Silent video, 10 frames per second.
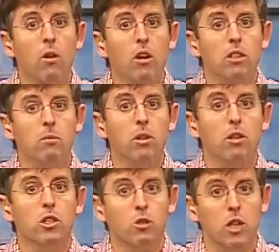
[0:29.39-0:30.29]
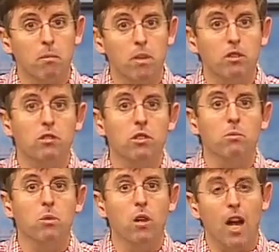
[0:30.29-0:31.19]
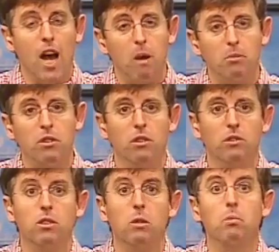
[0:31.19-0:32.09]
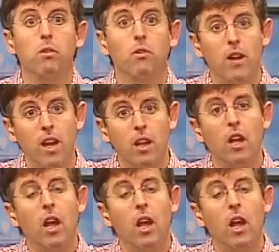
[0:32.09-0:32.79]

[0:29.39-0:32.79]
are some real treatments and some real options to prevent